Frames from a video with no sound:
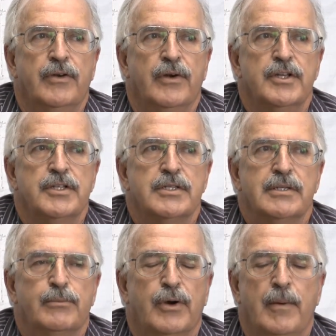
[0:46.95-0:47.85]

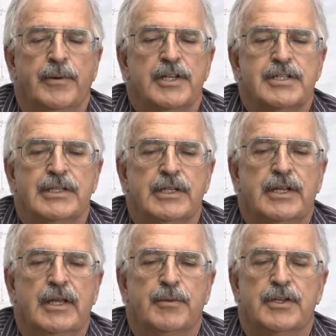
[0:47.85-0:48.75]
various properties in the
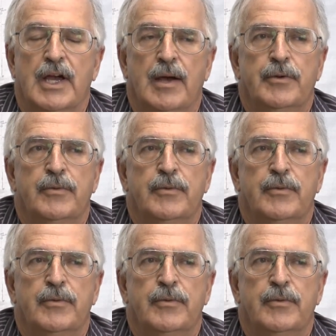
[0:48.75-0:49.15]
Timmins camp,